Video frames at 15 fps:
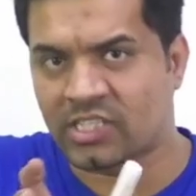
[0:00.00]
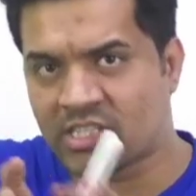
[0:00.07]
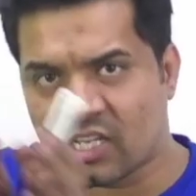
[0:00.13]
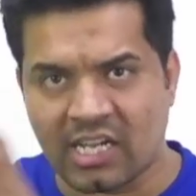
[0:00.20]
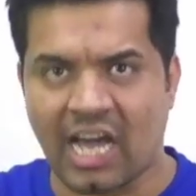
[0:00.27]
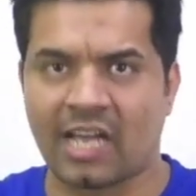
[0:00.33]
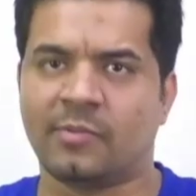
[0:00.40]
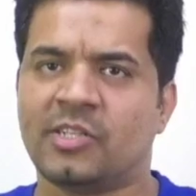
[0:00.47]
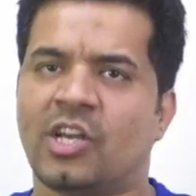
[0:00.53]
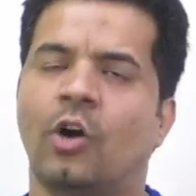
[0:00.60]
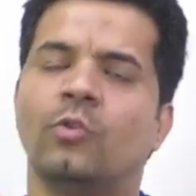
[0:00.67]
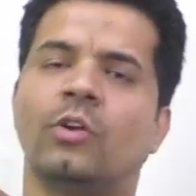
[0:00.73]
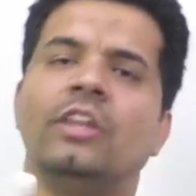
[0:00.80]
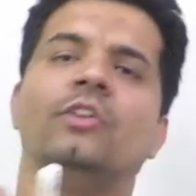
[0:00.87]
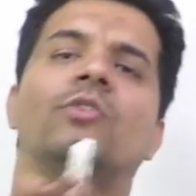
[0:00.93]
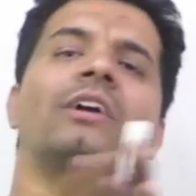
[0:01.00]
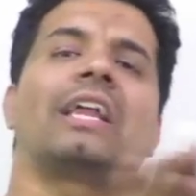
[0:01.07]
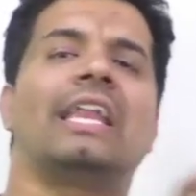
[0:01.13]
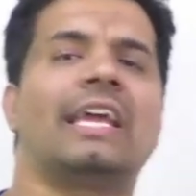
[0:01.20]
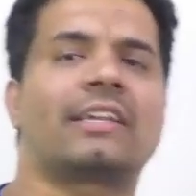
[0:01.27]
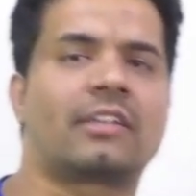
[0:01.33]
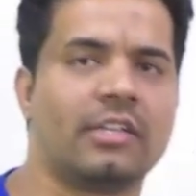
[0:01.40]
what is the garbage, how can you
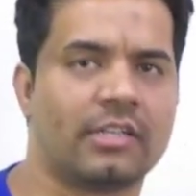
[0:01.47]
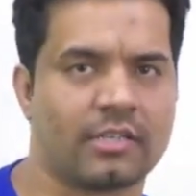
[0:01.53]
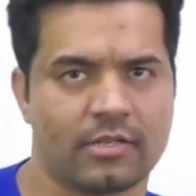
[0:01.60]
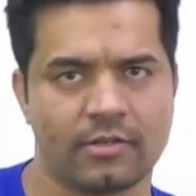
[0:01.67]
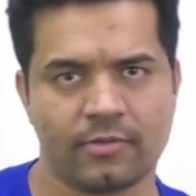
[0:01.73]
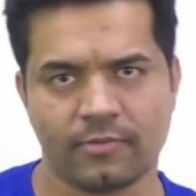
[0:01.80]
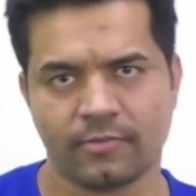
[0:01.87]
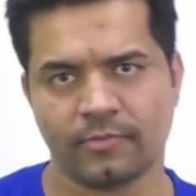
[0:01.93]
collect it?